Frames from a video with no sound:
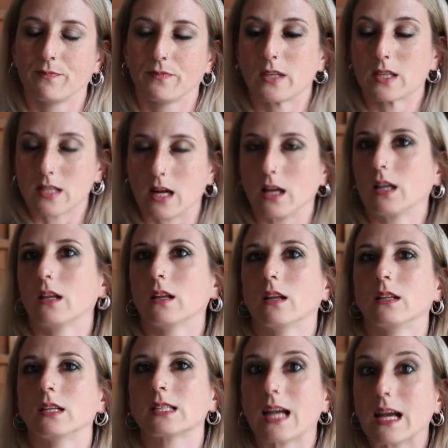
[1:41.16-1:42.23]
design
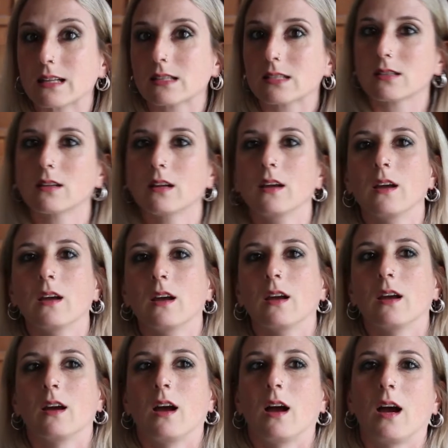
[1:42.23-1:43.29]
the sets,
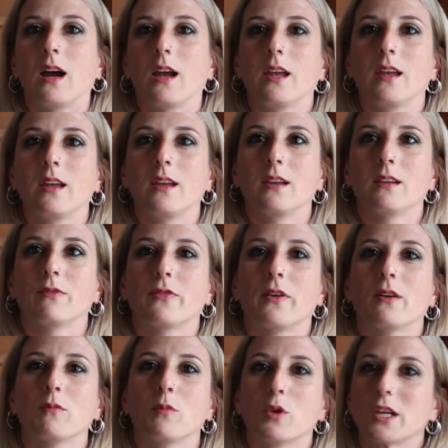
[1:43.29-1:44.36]
I
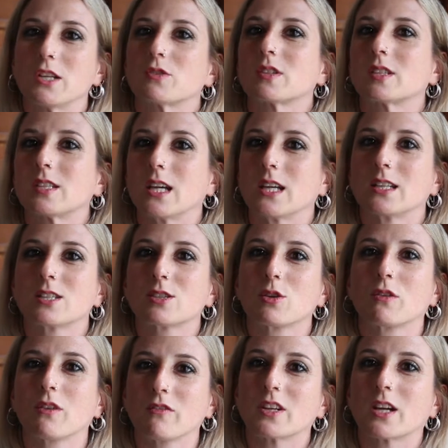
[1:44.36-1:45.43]
found more interesting the
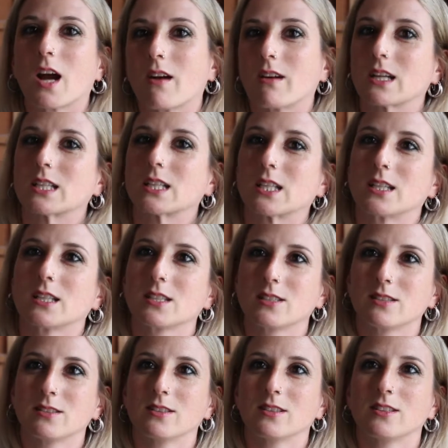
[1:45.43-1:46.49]
story of the characters.
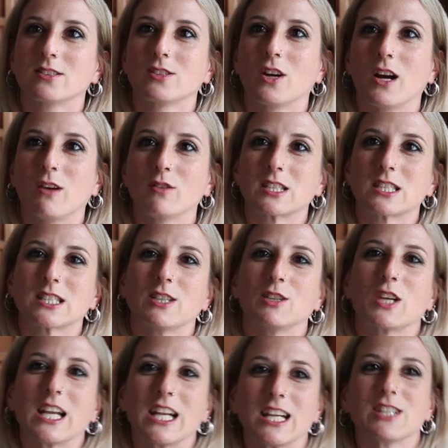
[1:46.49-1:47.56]
So I was
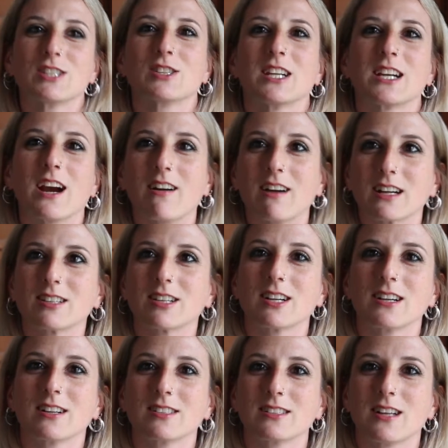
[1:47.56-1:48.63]
looking into the
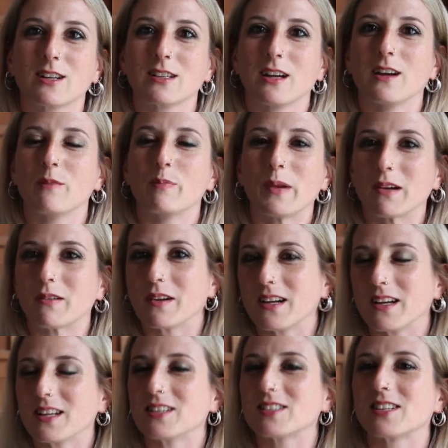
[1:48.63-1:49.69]
characters'
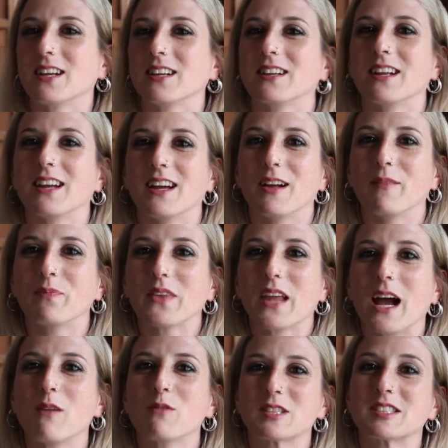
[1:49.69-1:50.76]
appearance, and
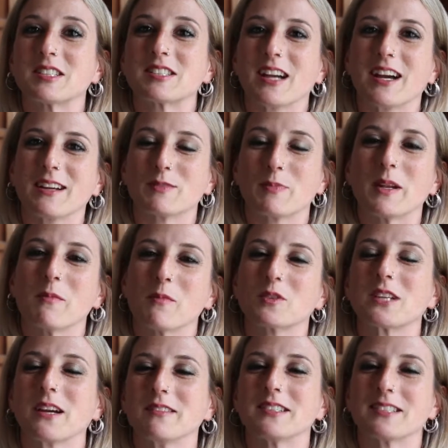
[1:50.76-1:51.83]
I was spending more
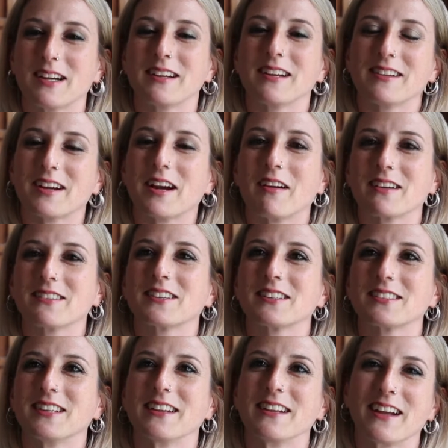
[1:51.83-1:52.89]
time designing the characters
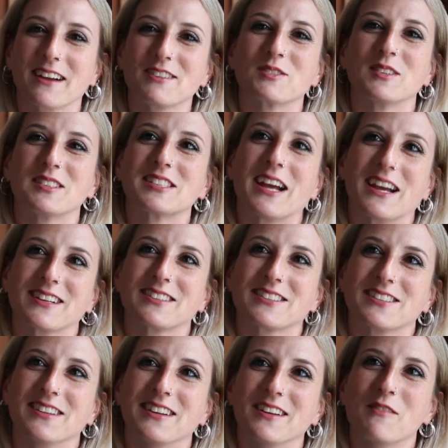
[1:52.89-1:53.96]
than the actual sets
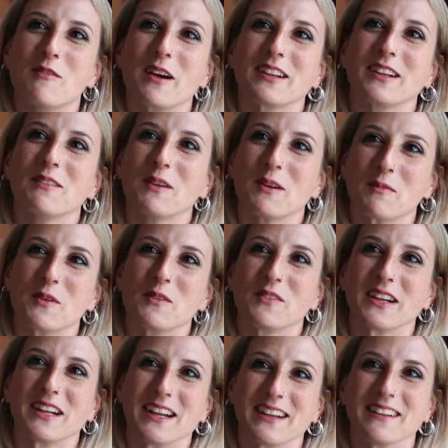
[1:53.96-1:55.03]
where they were moving in.